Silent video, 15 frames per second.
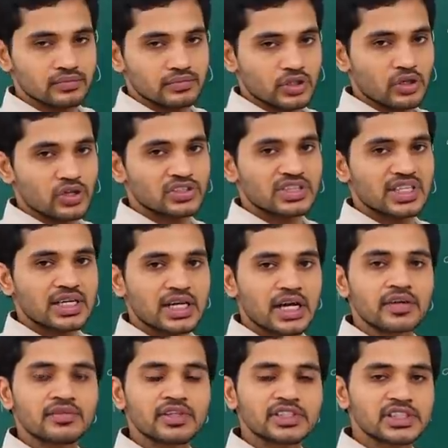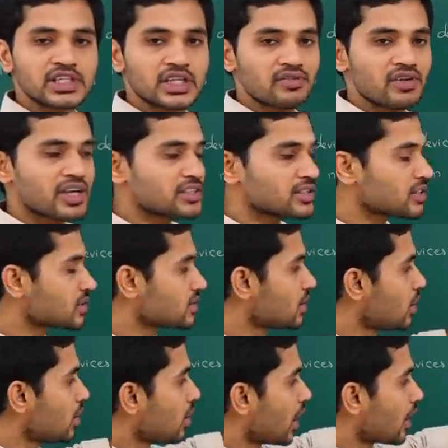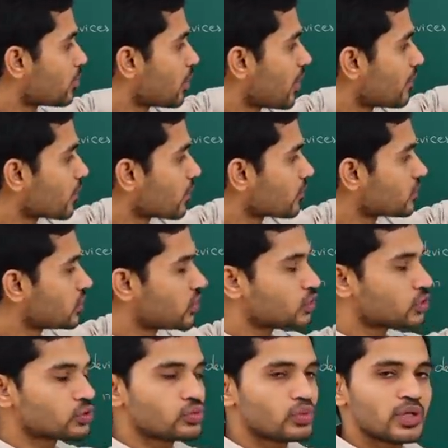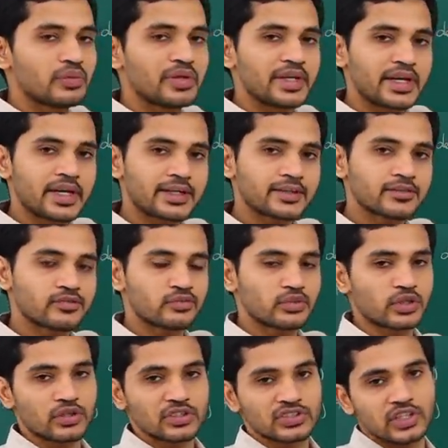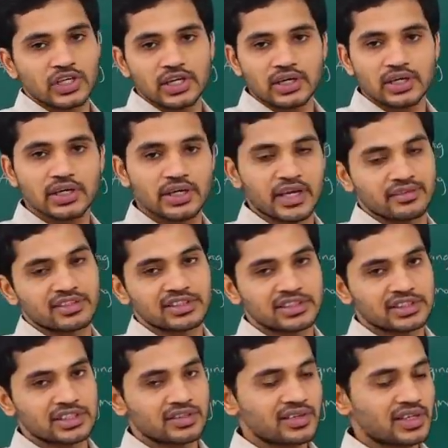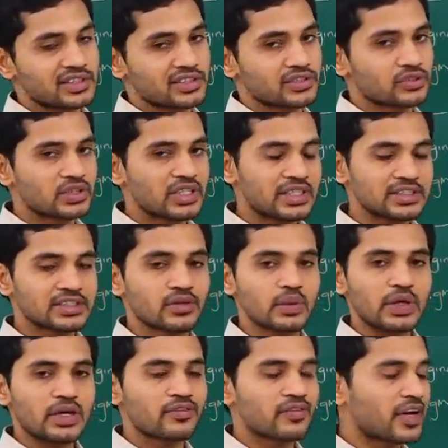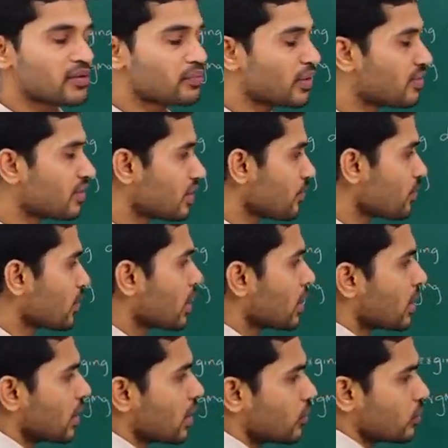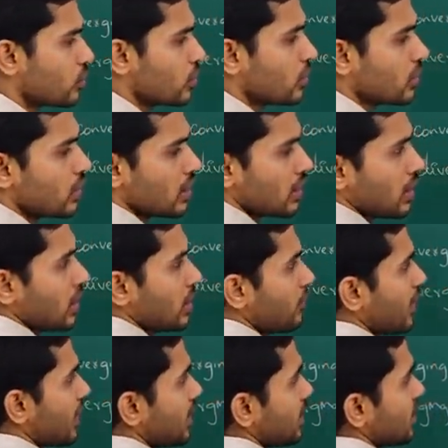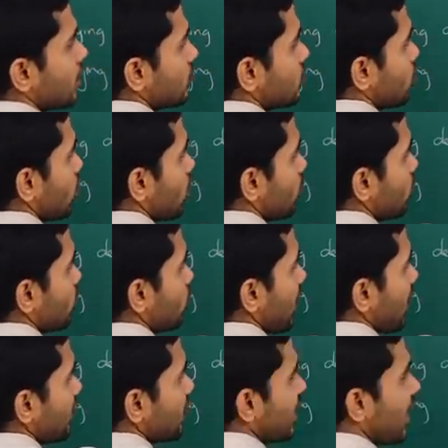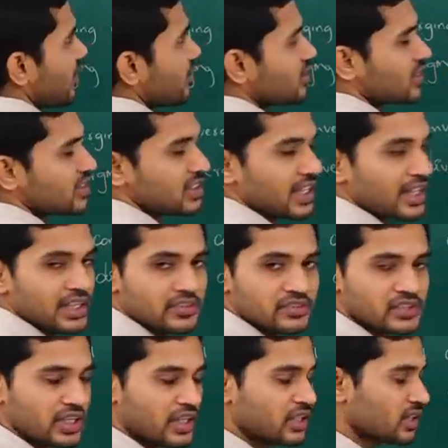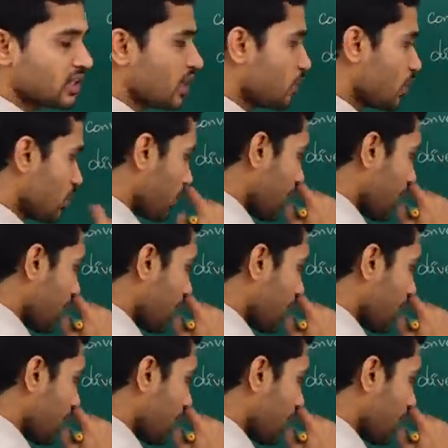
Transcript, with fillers: because they are converging devices and power of these two will be negative because they are diverging devices. So, that is how we define power. Now, if I talk about why we have this negative sign, keep in